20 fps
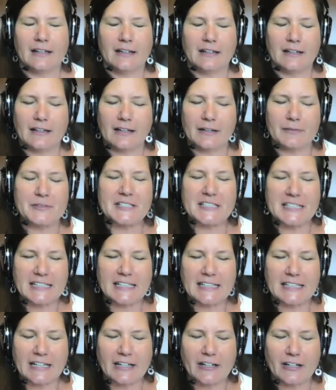I'm
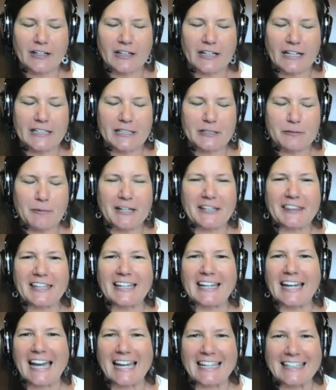sitting there, and you might
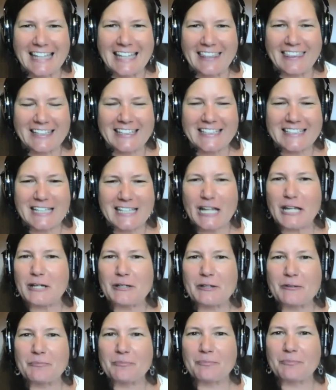think I had nothing to
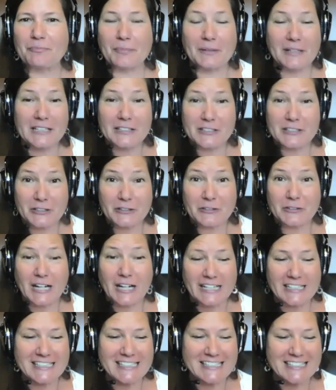say, but I do.
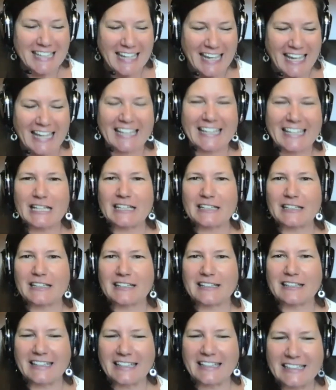I just can't get
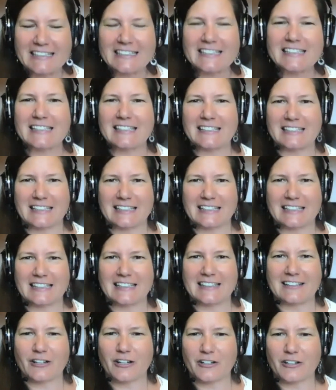into
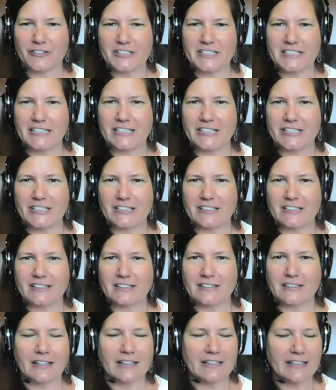the conversation.
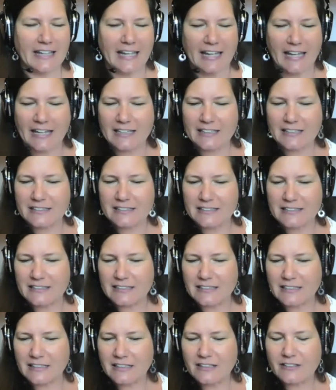I can't
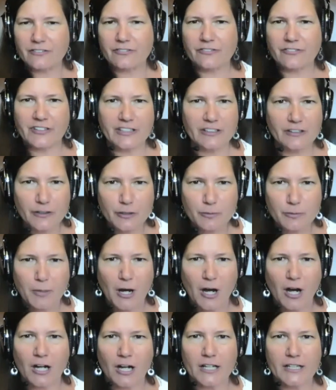feel the
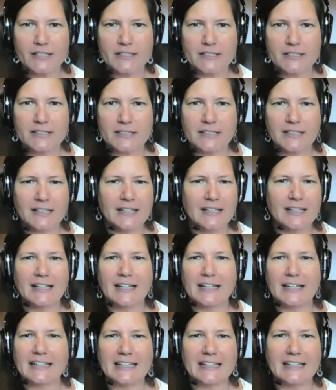pause,
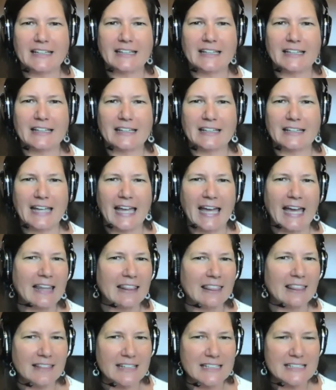and I
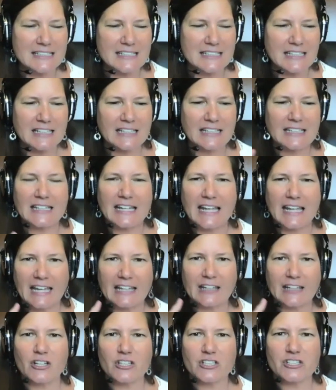can't listen
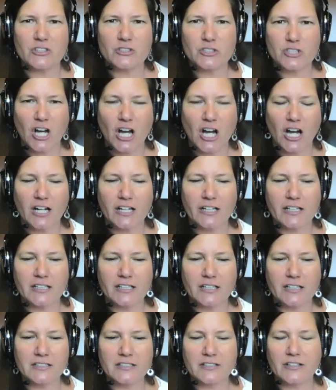and also talk.
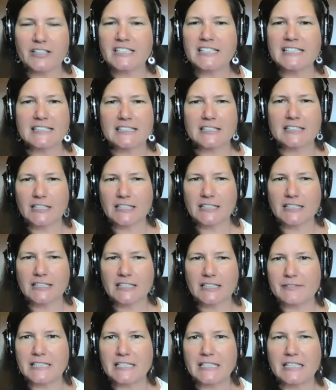So I just look like
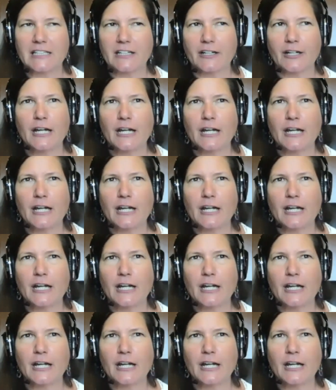I'm sitting there.